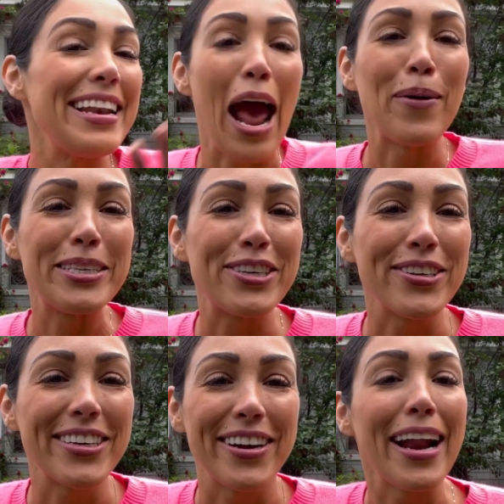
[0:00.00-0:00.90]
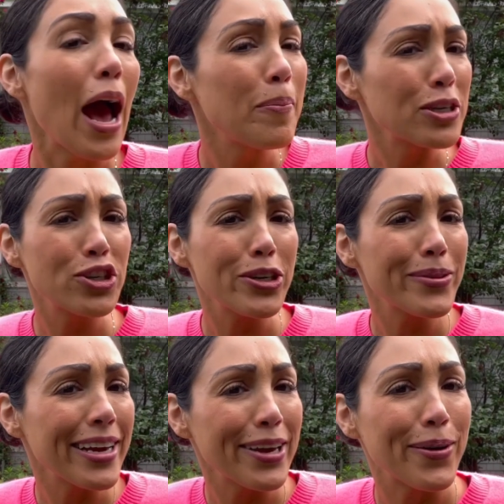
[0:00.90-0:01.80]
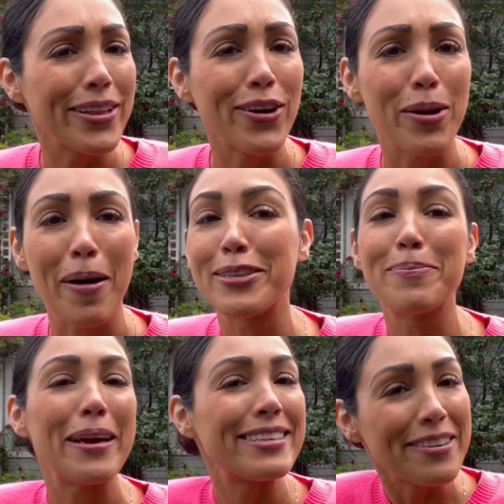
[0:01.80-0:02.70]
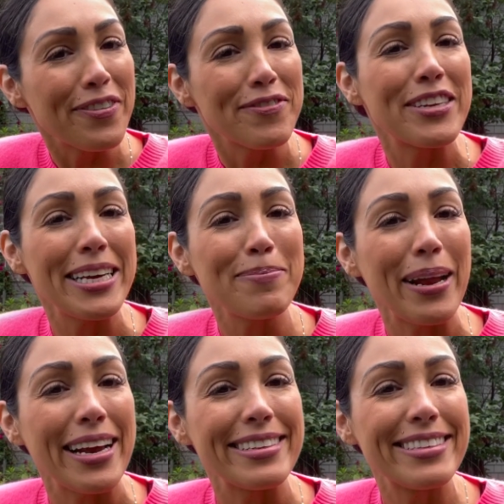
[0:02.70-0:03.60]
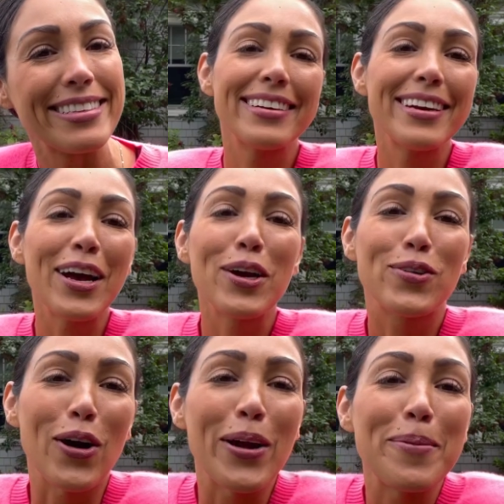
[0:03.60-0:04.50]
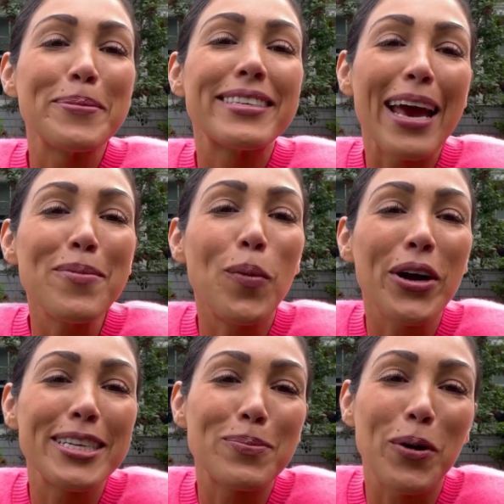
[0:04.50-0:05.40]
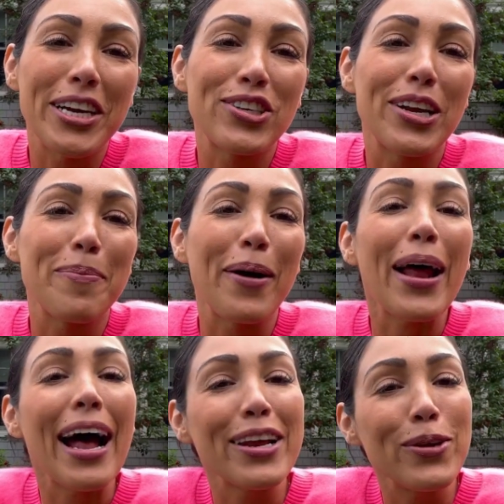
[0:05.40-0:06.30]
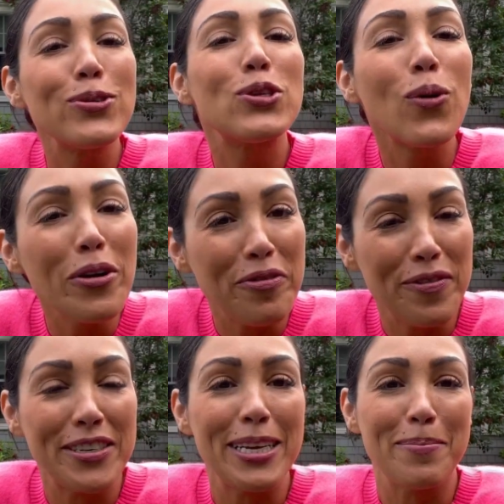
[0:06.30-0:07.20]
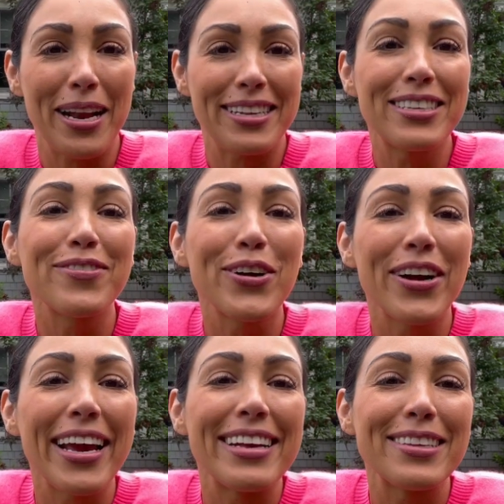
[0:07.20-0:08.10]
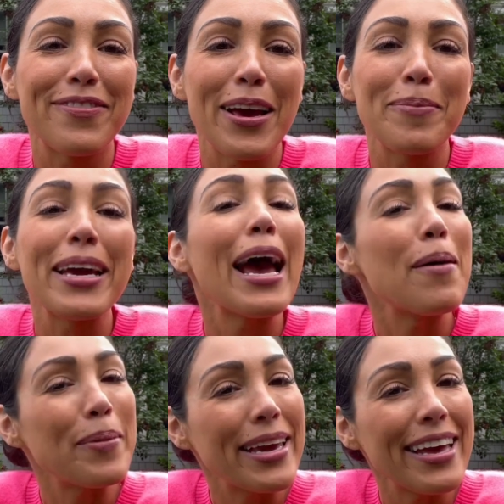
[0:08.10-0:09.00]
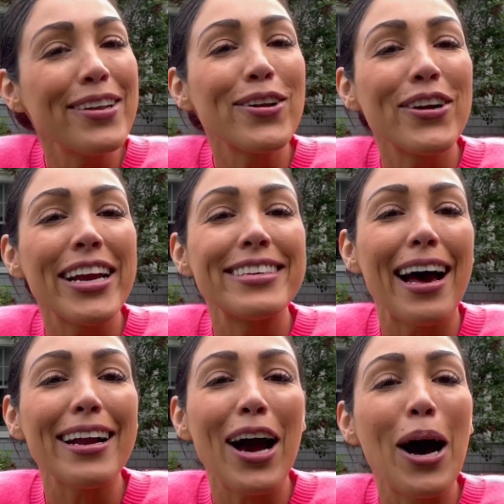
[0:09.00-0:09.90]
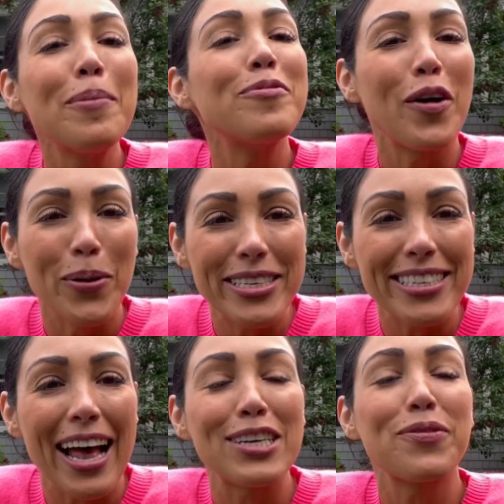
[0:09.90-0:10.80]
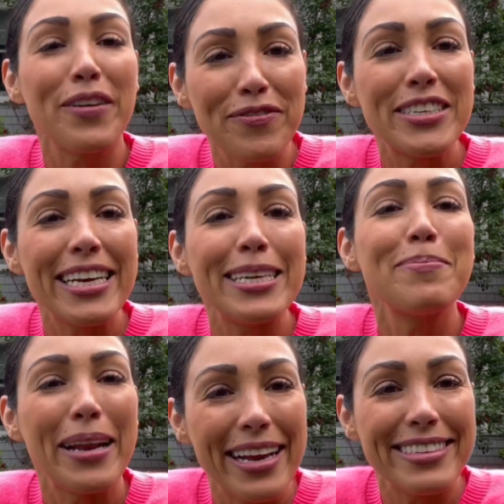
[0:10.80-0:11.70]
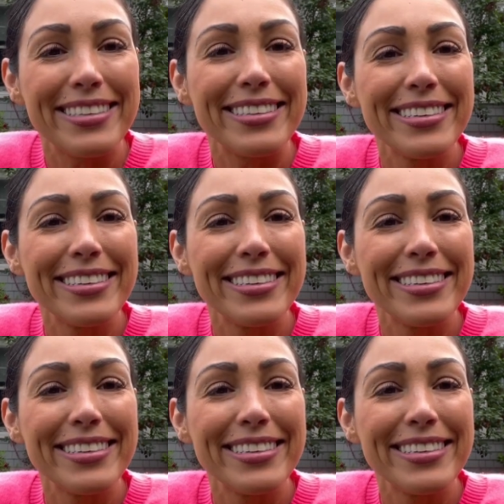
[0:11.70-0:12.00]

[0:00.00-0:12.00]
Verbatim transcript: Now it's your turn. How much do you think you can learn about space in 15 minutes? Grown-ups, get more inspiration about how to use your 15 minutes of learning as a family at beginlearning.com forward slash 15 minutes.